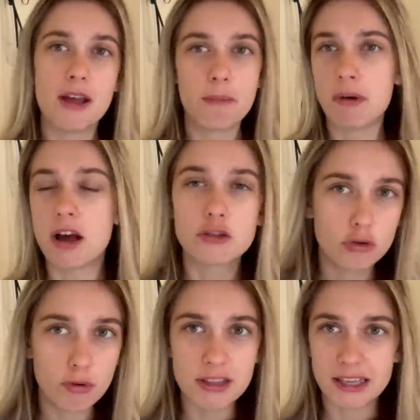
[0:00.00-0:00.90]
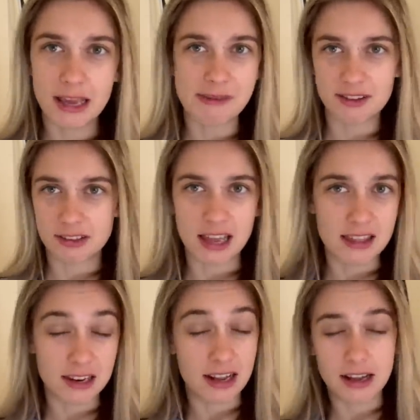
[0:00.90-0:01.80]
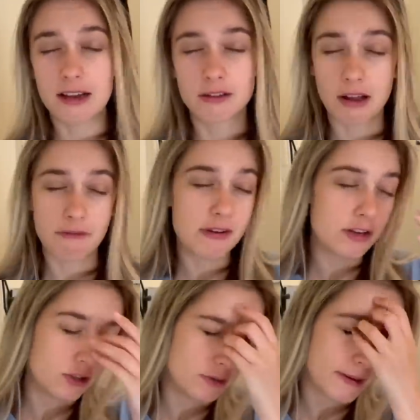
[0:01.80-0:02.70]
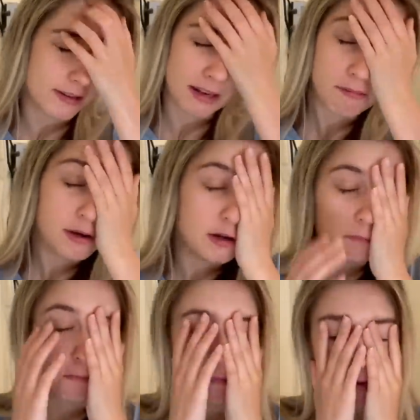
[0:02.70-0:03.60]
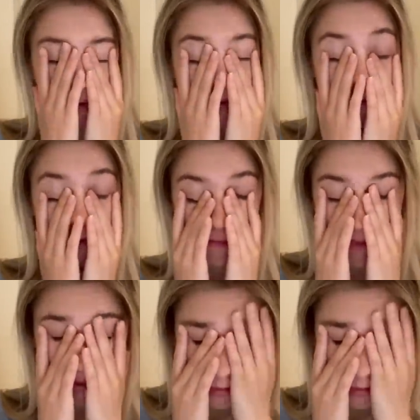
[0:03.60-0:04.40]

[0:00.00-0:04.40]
But a story that came out today that I've literally spent 10 minutes before I got into because